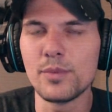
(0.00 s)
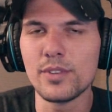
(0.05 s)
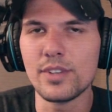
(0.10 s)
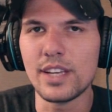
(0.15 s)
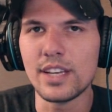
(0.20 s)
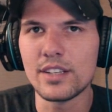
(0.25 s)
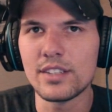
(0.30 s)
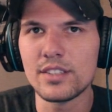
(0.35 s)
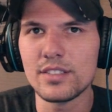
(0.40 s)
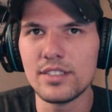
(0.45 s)

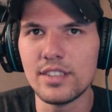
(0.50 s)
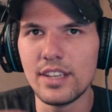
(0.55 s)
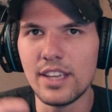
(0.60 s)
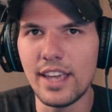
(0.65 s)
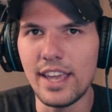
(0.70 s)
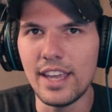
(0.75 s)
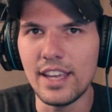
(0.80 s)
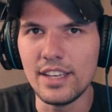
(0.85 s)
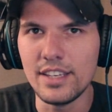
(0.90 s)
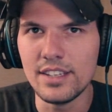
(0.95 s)
like
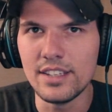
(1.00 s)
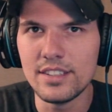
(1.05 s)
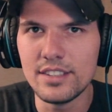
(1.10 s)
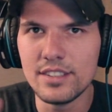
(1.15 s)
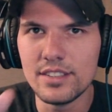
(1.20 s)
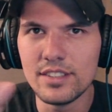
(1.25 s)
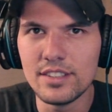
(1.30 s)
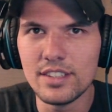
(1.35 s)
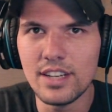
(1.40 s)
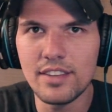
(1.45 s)
8,
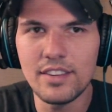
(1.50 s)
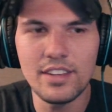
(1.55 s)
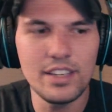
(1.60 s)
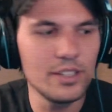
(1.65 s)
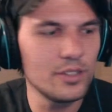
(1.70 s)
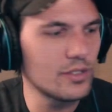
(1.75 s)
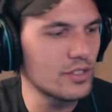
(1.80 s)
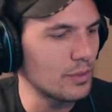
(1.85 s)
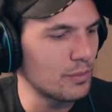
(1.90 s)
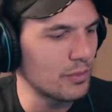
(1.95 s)
I think it
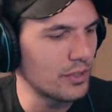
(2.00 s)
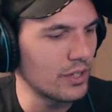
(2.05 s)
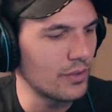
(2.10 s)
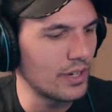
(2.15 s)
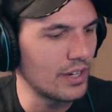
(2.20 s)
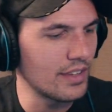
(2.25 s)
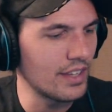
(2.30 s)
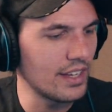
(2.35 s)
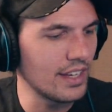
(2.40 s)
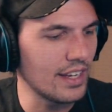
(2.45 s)
was somewhere
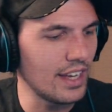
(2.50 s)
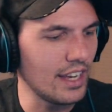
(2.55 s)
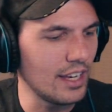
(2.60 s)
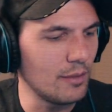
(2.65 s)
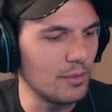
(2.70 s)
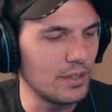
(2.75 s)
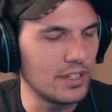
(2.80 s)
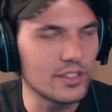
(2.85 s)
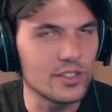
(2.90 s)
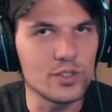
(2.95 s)
around like 8
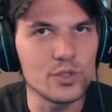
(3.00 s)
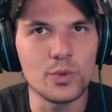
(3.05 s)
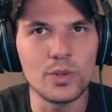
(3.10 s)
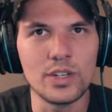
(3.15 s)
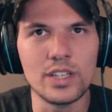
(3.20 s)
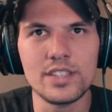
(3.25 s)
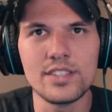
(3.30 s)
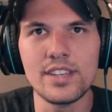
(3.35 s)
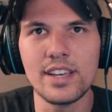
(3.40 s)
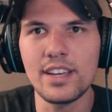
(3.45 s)
minutes and
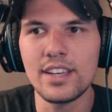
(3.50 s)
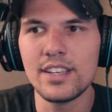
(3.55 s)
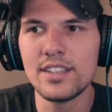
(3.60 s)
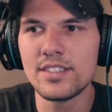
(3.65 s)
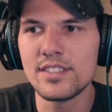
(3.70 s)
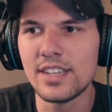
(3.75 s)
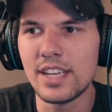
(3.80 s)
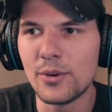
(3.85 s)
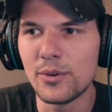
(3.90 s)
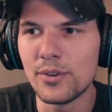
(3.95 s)
20 seconds.
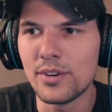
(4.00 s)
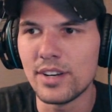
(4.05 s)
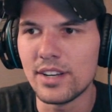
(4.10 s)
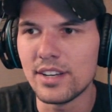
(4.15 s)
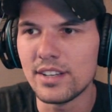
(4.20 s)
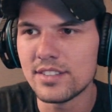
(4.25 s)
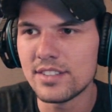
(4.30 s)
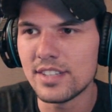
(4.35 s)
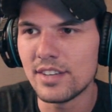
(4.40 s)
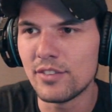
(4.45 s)
Now we're
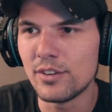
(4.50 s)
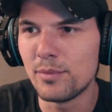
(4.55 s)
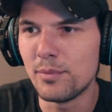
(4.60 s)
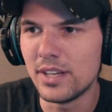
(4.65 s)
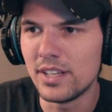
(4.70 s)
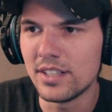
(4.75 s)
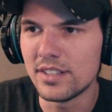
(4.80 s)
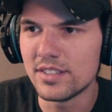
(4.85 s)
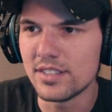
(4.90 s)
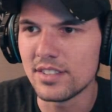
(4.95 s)
at 7
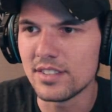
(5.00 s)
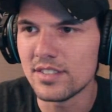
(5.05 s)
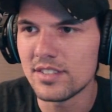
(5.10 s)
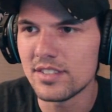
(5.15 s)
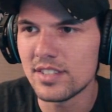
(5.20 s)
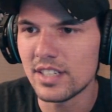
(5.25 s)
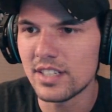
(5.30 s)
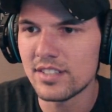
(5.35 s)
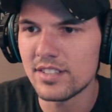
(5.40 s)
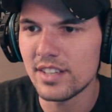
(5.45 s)
minutes and
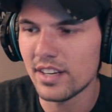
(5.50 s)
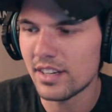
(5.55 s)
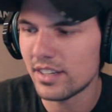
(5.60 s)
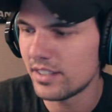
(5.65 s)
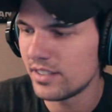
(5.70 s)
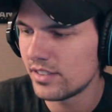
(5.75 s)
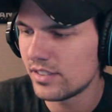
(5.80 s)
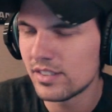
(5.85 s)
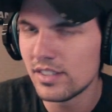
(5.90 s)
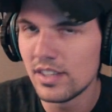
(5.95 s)
6
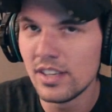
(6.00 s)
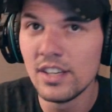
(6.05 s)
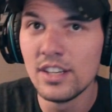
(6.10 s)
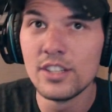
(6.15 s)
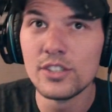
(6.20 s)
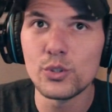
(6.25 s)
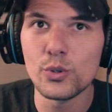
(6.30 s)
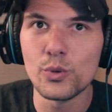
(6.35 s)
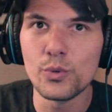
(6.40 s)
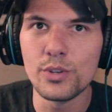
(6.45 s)
seconds.
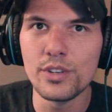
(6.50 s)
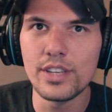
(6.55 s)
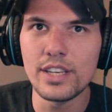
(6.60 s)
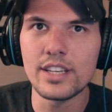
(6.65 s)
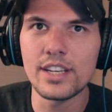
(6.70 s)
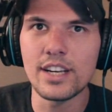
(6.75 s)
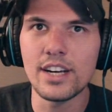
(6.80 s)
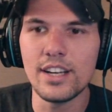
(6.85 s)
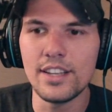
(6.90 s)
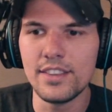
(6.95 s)
So we're really
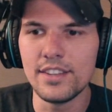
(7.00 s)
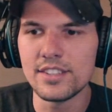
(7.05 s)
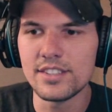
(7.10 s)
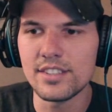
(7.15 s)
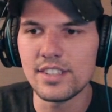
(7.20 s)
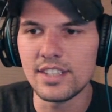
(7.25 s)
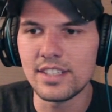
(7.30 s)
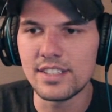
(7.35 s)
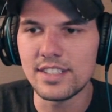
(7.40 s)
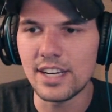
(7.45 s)
cutting this
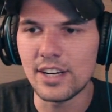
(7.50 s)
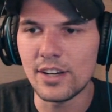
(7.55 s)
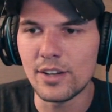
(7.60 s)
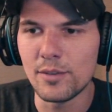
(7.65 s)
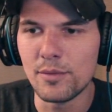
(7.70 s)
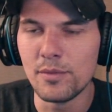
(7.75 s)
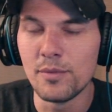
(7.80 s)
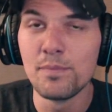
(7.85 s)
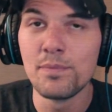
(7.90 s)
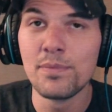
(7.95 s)
thing
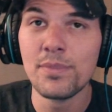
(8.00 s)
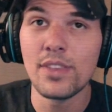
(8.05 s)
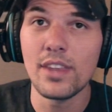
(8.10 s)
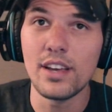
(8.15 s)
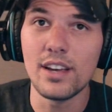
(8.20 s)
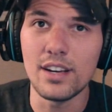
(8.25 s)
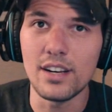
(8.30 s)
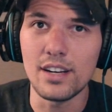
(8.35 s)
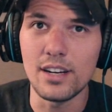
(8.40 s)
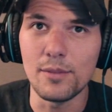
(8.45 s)
down,
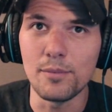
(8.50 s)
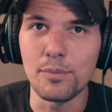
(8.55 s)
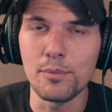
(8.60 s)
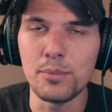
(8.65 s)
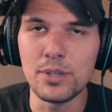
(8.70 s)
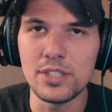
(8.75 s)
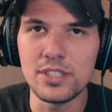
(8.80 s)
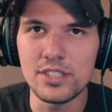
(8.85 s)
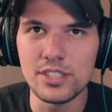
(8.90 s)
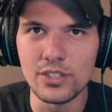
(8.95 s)

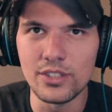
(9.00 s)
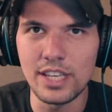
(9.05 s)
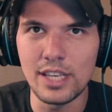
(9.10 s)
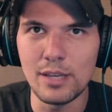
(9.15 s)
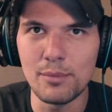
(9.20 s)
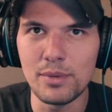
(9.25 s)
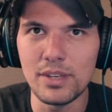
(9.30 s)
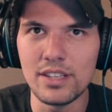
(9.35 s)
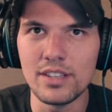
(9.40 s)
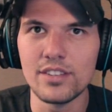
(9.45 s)
but still
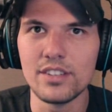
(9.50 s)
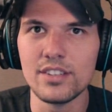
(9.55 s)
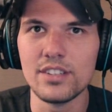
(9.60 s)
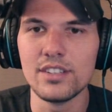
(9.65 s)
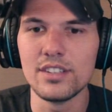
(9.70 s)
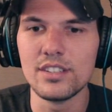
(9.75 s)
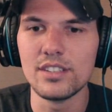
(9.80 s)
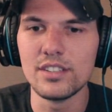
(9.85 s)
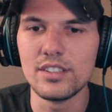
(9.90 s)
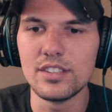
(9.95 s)
keeping
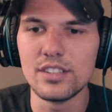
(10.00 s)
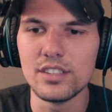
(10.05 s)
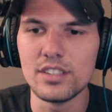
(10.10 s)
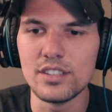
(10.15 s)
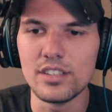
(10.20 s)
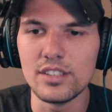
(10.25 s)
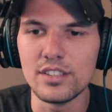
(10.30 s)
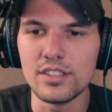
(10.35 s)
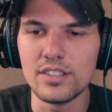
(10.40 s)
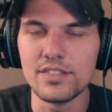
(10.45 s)

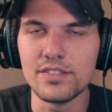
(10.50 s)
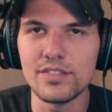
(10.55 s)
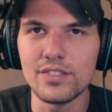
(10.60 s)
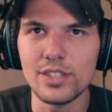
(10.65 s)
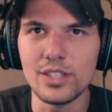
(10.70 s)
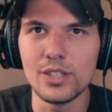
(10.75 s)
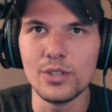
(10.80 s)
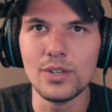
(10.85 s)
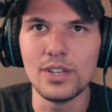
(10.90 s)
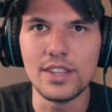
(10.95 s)
the
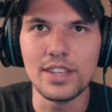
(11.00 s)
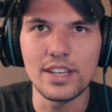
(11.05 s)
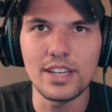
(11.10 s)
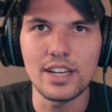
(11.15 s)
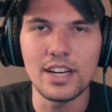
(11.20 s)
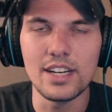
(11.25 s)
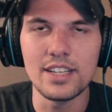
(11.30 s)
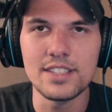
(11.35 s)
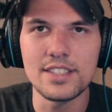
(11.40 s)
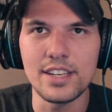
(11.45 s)
flow and the
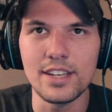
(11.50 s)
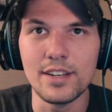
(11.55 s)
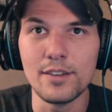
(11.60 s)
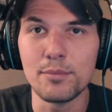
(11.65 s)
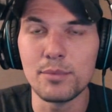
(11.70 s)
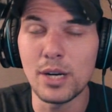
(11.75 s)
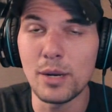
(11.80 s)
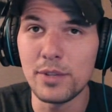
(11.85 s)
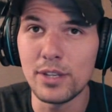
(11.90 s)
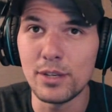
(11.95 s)
content,
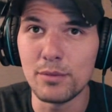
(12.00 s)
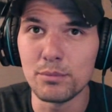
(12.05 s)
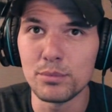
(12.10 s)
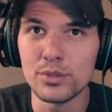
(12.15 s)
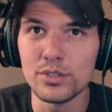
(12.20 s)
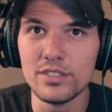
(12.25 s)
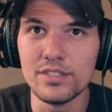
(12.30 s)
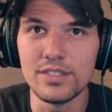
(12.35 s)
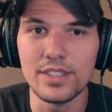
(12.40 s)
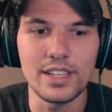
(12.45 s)
probably
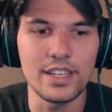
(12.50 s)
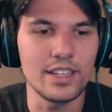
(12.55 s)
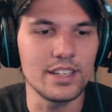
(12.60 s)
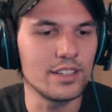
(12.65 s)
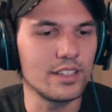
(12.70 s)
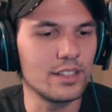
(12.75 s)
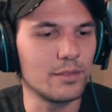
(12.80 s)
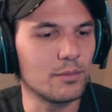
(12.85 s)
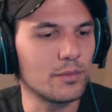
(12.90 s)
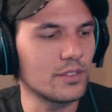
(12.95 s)
improving
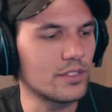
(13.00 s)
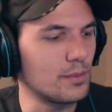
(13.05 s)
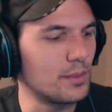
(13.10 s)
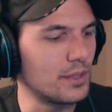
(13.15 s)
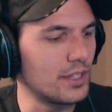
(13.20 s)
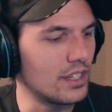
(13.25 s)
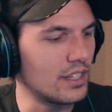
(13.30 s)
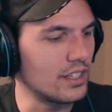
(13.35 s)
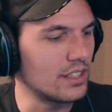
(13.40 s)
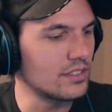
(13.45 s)
it, to
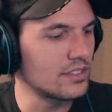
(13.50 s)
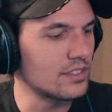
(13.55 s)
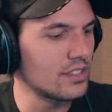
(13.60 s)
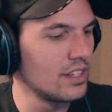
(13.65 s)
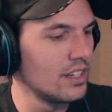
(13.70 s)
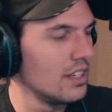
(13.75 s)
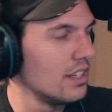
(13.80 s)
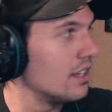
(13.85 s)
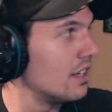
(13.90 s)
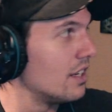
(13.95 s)
be honest,
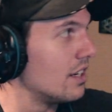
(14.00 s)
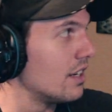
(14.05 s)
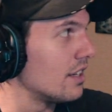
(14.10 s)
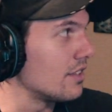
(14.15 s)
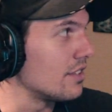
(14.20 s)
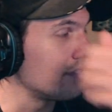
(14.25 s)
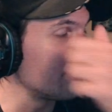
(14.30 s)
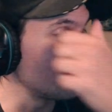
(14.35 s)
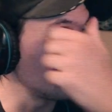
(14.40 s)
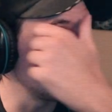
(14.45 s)

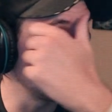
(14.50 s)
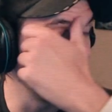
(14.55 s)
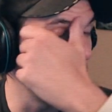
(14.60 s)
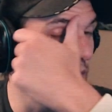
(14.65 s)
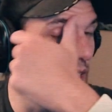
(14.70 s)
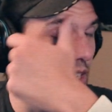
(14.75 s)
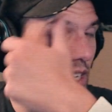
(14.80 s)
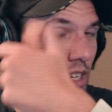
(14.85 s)
the flow.